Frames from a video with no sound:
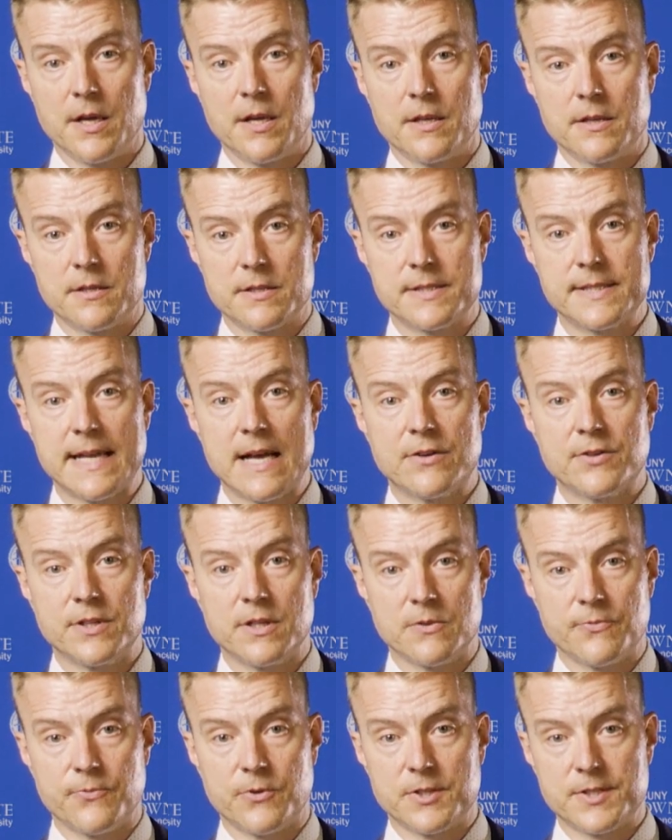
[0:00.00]
the sound of
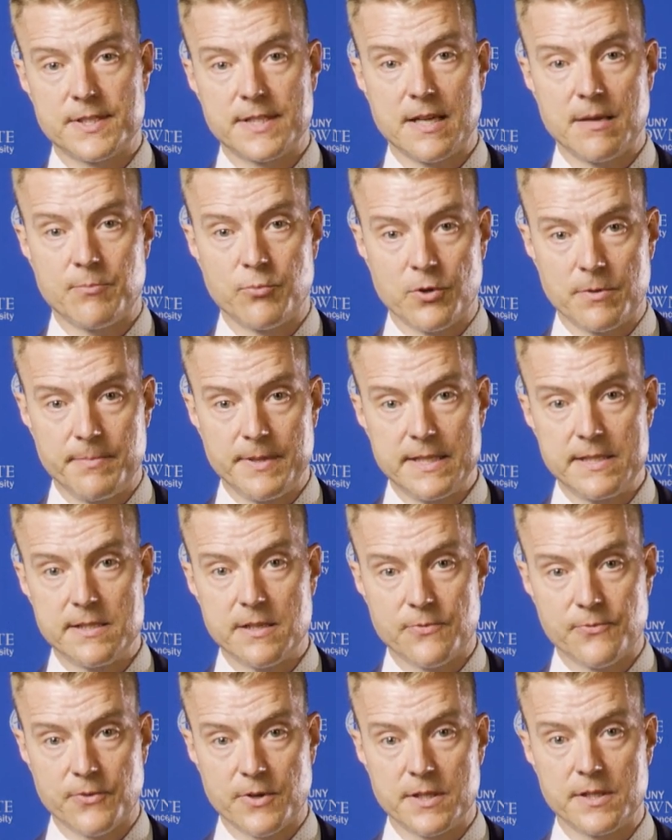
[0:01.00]
their footstep would be
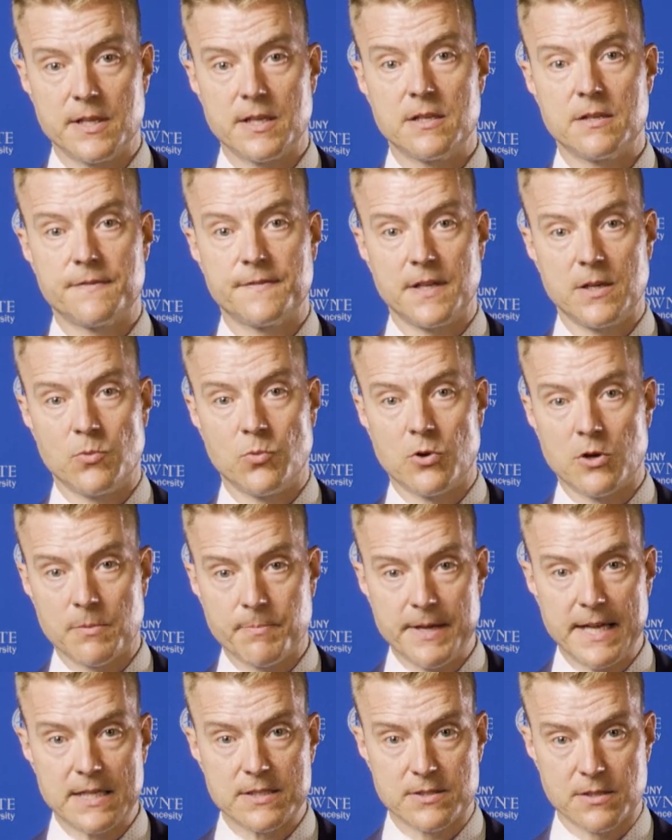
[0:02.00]
different than if they
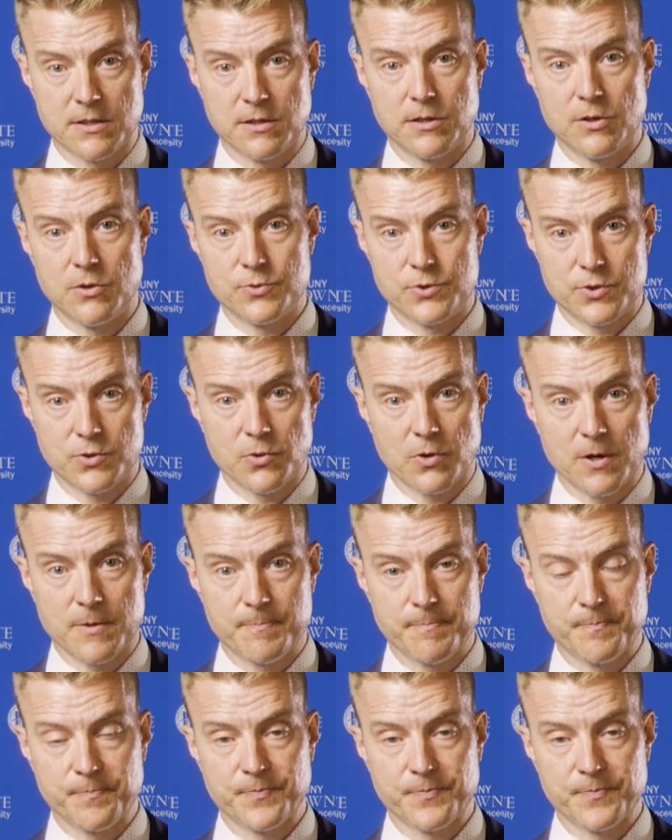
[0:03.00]
walked past a closed door.